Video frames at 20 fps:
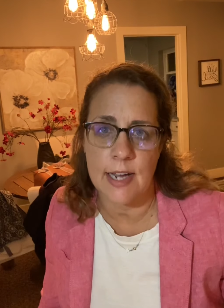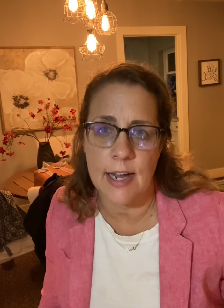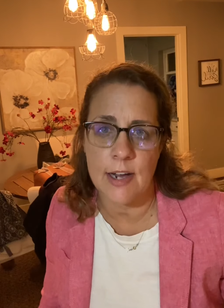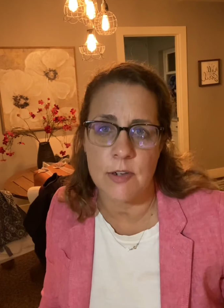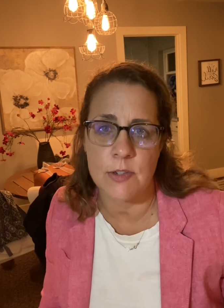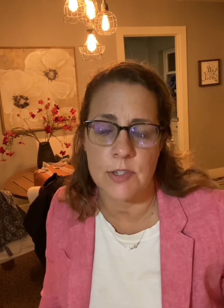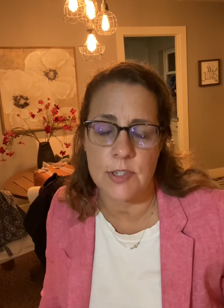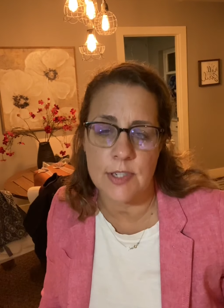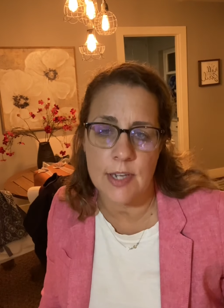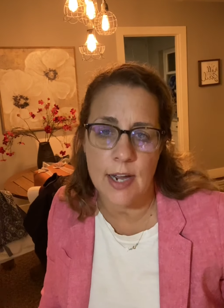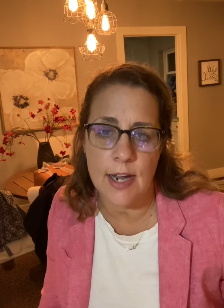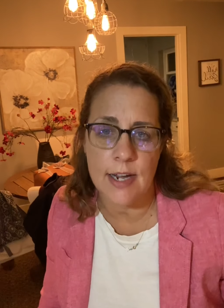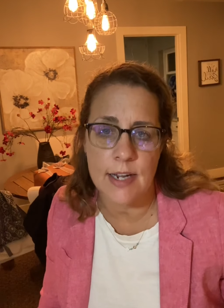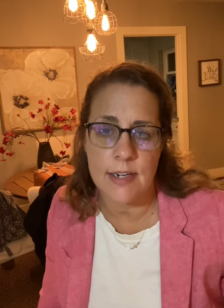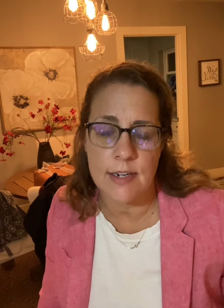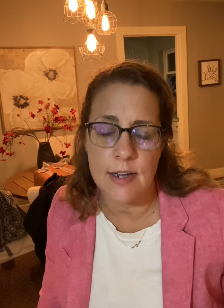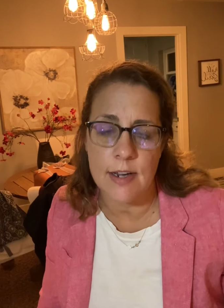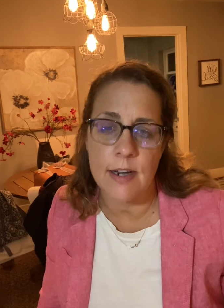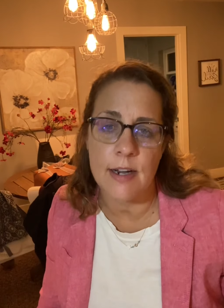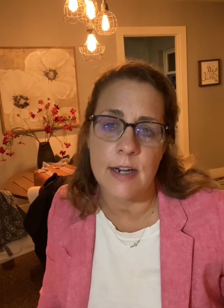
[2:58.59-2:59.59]

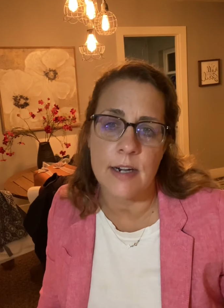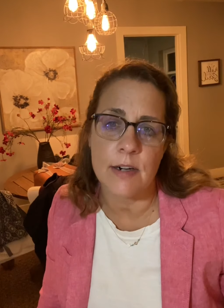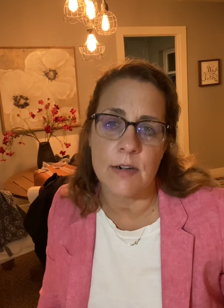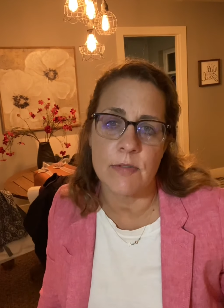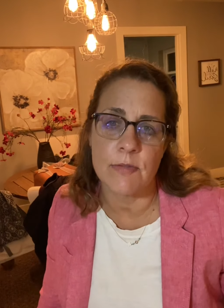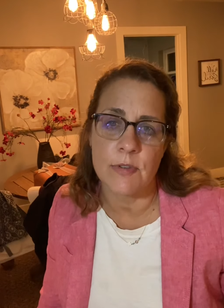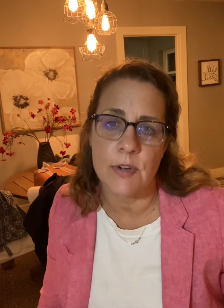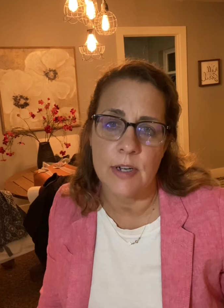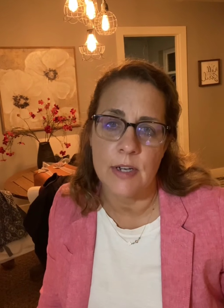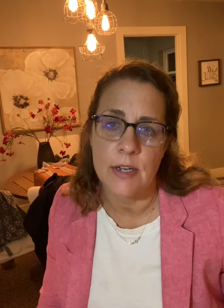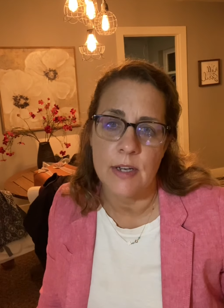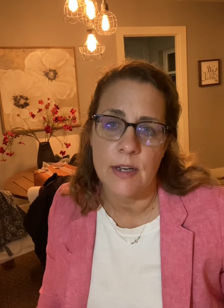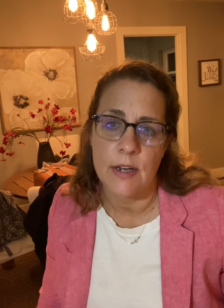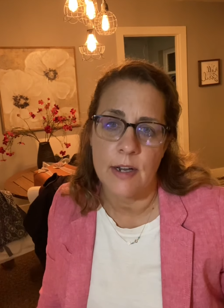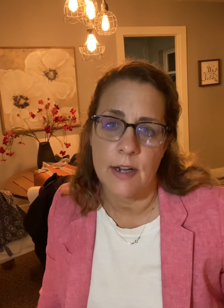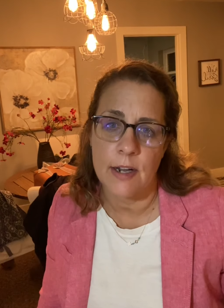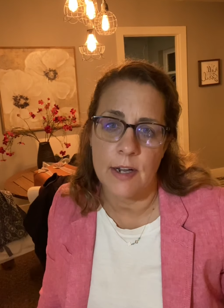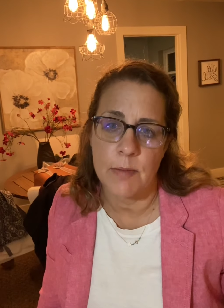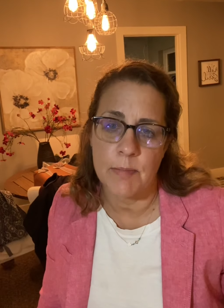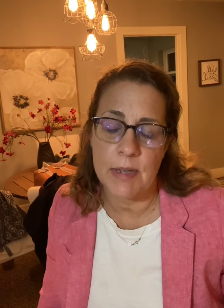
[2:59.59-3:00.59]
outside of
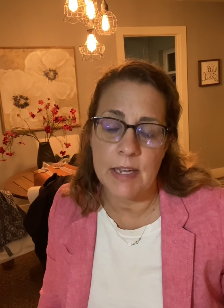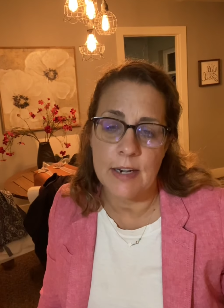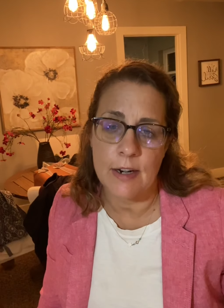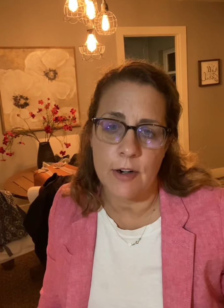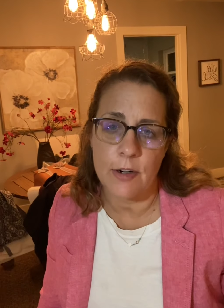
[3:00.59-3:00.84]
in our